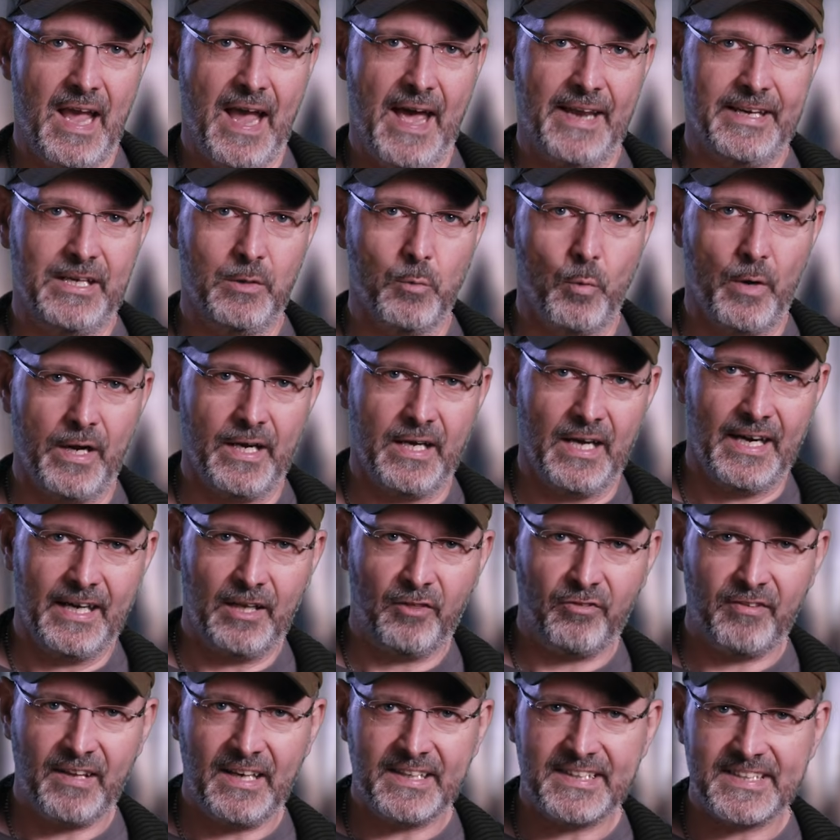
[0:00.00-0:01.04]
Anyway, I
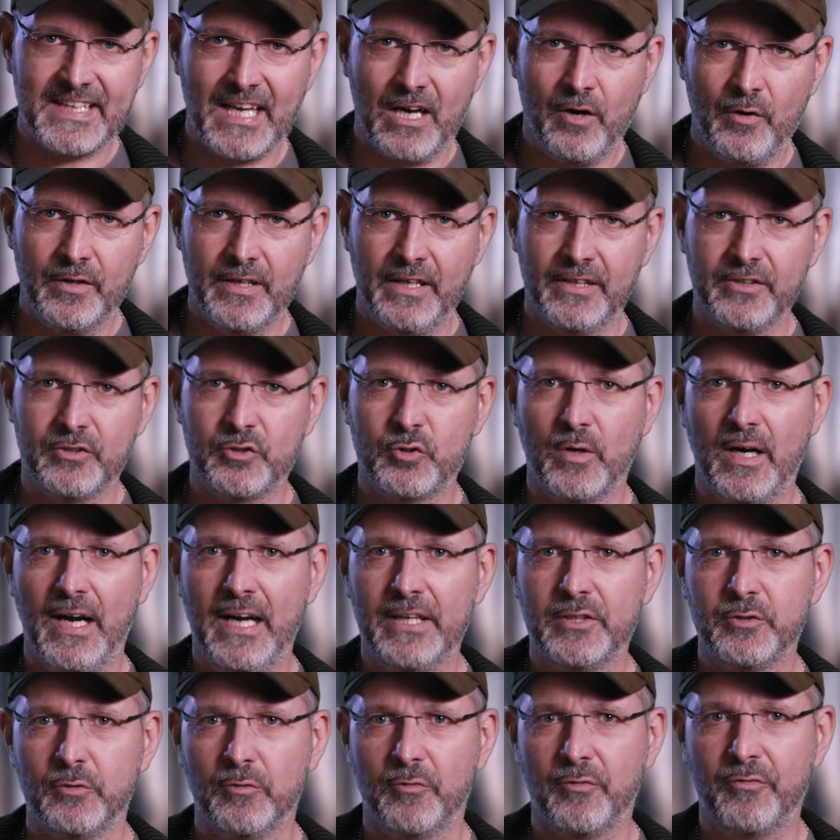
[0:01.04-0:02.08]
sat down and
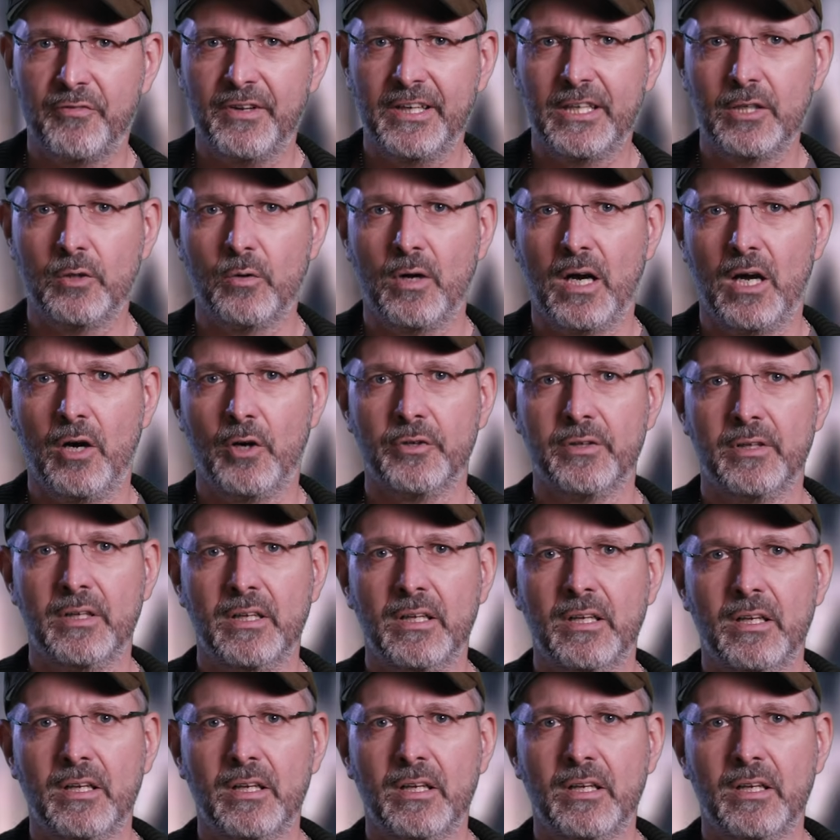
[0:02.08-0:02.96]
tried to figure out